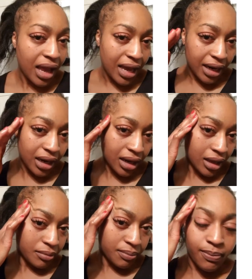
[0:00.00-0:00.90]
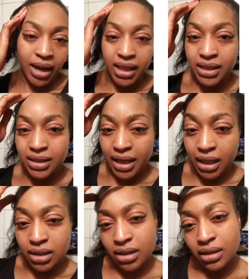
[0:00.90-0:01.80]
and by this
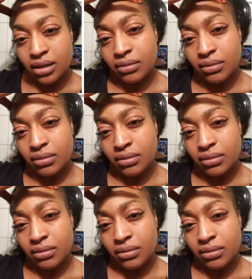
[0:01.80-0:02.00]
stage,